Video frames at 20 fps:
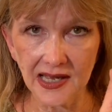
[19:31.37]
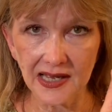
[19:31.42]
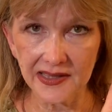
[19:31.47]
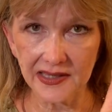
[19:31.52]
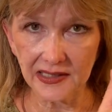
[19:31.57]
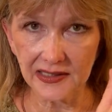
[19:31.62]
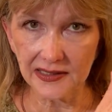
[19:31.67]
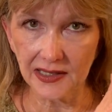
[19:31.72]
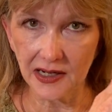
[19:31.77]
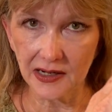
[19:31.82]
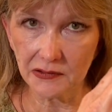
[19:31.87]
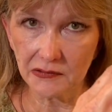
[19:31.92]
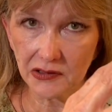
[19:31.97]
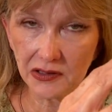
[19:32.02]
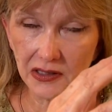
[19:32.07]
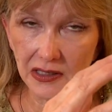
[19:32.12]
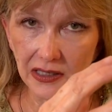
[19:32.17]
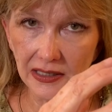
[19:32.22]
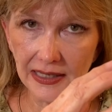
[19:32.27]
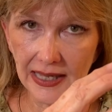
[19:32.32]
the lung will
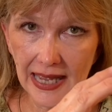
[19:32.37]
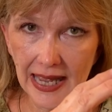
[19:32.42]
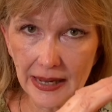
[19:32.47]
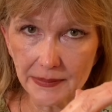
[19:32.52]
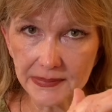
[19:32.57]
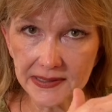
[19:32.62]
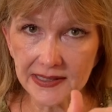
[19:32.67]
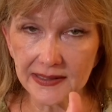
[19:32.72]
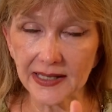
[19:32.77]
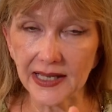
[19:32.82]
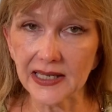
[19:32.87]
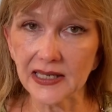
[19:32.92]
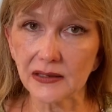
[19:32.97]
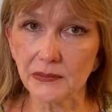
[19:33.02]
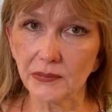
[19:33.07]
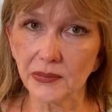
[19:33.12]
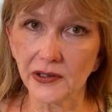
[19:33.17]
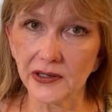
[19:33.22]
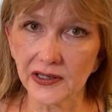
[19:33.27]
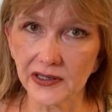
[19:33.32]
collapse and they can
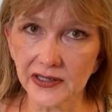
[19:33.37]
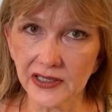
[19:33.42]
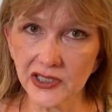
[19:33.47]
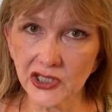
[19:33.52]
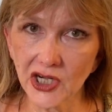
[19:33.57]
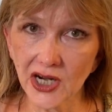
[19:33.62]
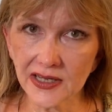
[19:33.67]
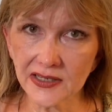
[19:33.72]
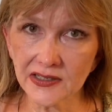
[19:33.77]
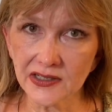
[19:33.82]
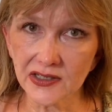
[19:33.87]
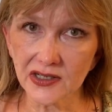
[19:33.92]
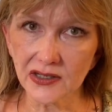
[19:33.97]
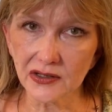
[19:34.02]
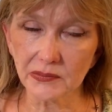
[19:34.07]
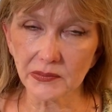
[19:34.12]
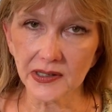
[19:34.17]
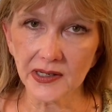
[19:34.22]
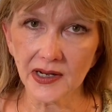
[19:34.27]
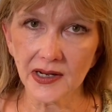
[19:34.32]
put in a chest
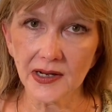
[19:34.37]
tube.